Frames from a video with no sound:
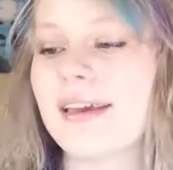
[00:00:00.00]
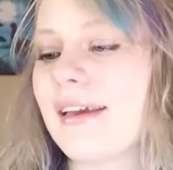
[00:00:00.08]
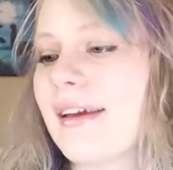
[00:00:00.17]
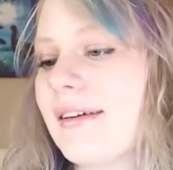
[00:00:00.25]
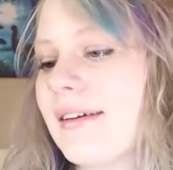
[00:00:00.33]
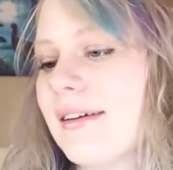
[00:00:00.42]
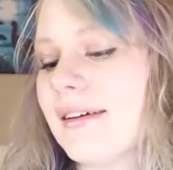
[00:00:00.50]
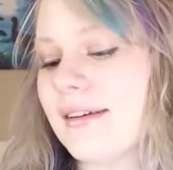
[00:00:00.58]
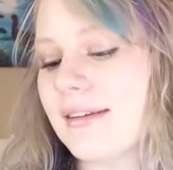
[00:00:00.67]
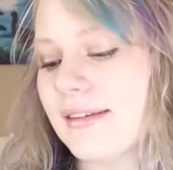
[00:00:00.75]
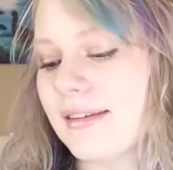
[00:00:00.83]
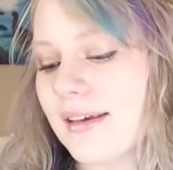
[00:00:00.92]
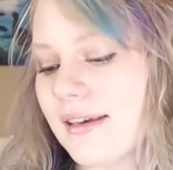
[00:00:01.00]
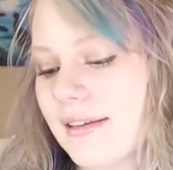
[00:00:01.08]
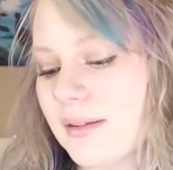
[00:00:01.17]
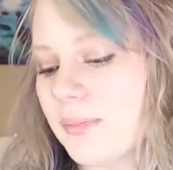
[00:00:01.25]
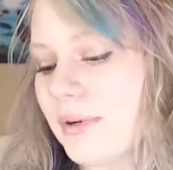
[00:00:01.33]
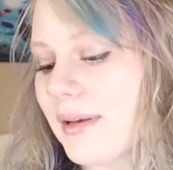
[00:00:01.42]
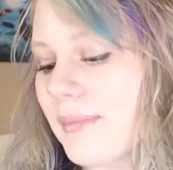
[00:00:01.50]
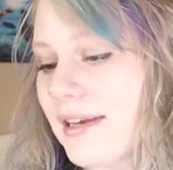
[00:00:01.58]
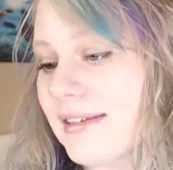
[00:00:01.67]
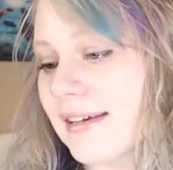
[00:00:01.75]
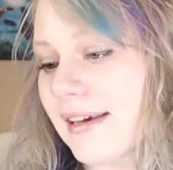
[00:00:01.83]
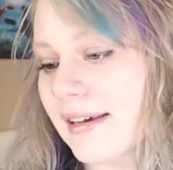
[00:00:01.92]
and it says Pretty
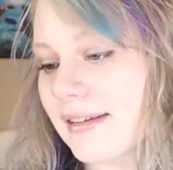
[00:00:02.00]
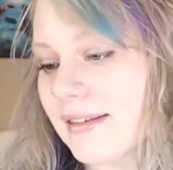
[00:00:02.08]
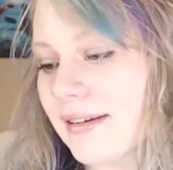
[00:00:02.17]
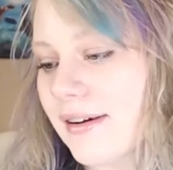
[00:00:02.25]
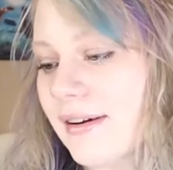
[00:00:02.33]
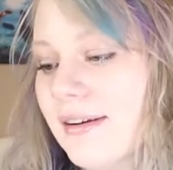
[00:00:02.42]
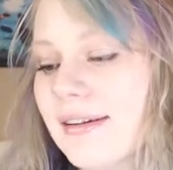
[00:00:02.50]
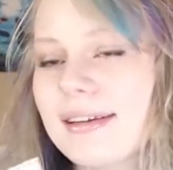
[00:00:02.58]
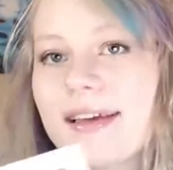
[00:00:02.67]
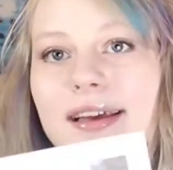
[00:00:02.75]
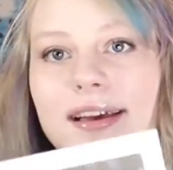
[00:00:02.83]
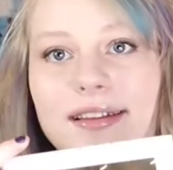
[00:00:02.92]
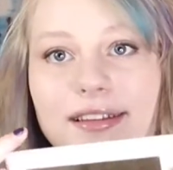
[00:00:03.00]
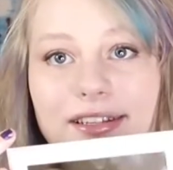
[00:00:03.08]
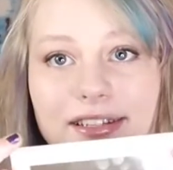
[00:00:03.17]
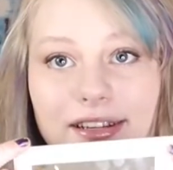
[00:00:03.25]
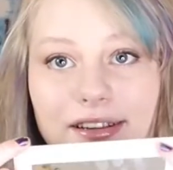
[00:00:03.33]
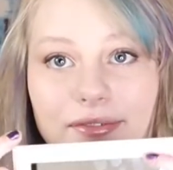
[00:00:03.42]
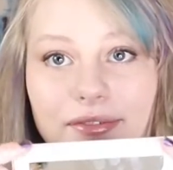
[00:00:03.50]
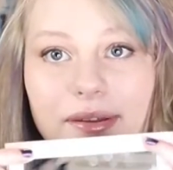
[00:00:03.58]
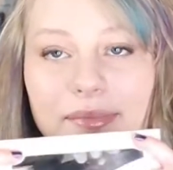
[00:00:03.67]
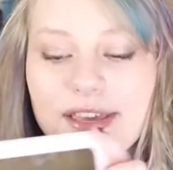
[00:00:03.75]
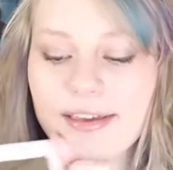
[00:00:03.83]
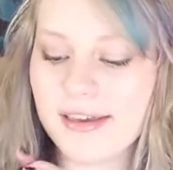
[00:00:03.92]
Basic X Tarte, Alicia and
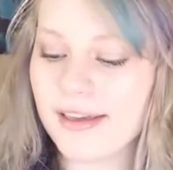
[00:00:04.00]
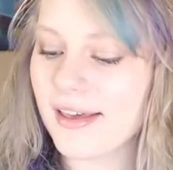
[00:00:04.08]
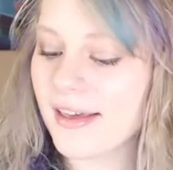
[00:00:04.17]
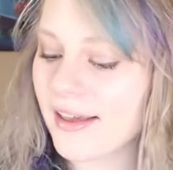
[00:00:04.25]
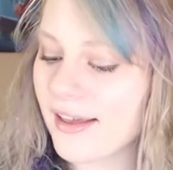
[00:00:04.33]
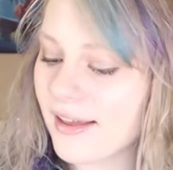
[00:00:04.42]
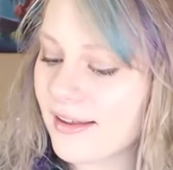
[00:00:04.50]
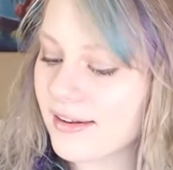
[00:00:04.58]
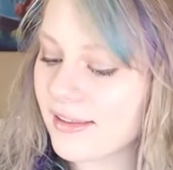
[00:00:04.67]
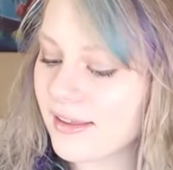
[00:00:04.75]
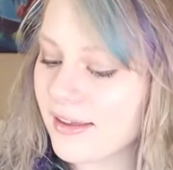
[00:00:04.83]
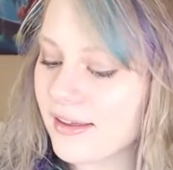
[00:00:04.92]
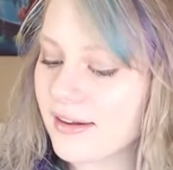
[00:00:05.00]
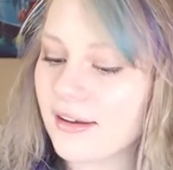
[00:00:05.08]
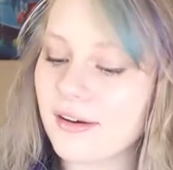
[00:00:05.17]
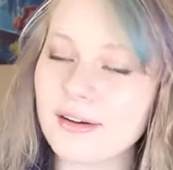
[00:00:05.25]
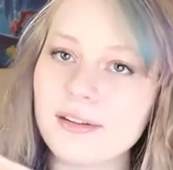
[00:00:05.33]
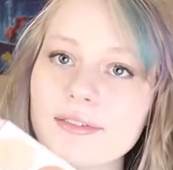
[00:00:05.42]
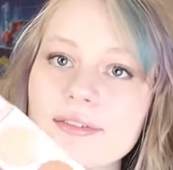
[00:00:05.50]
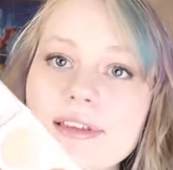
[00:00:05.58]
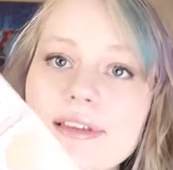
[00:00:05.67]
Remy, and then all of